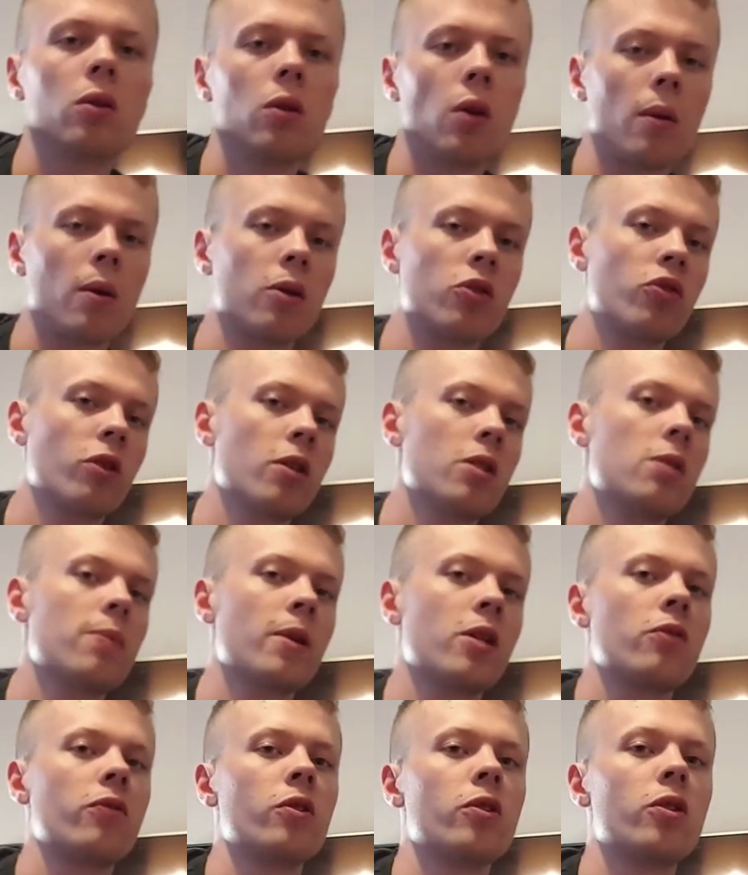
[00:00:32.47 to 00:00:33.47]
I'm going to try and
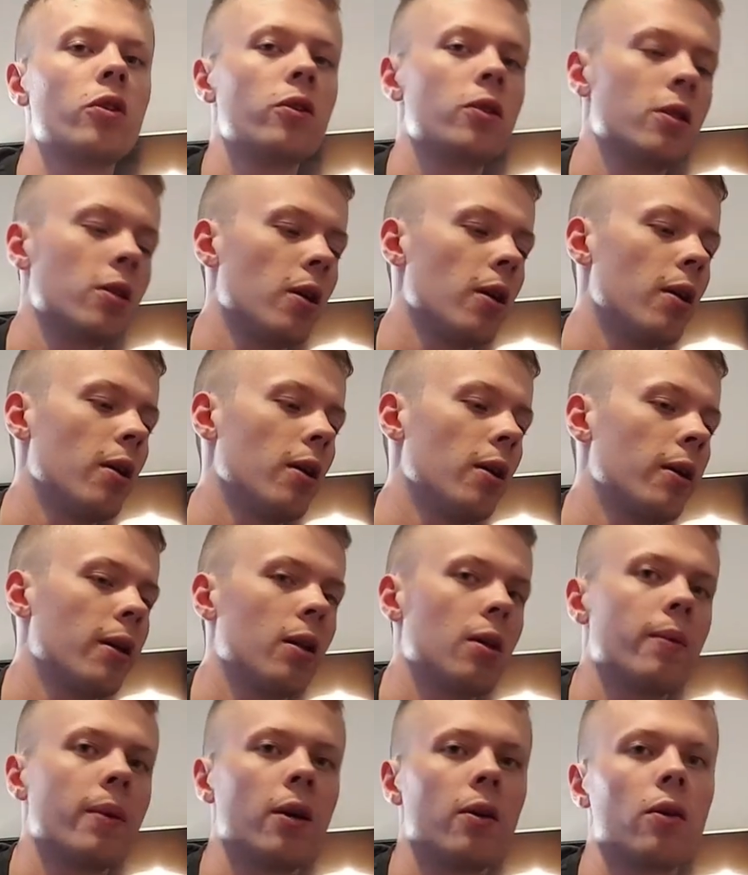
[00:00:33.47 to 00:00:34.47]
smash through two tonight and
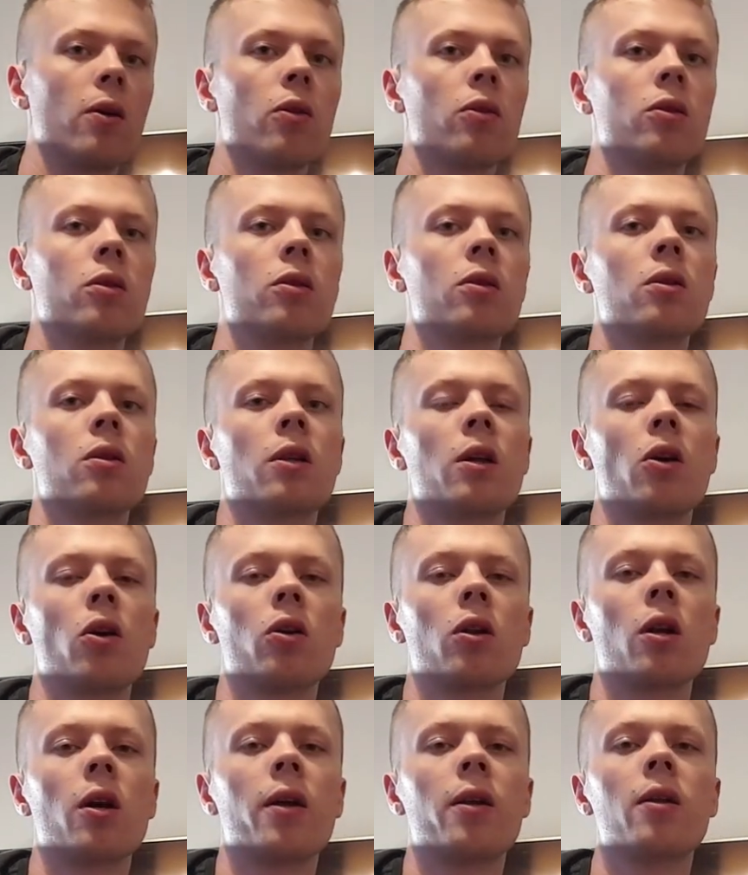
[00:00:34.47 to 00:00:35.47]
get them out
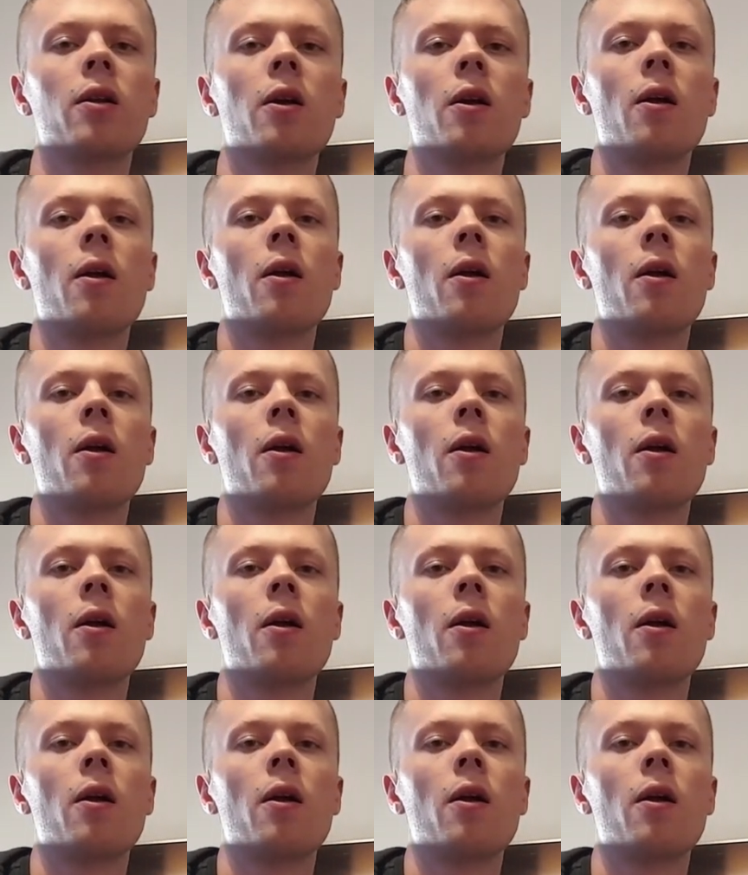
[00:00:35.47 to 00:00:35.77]
online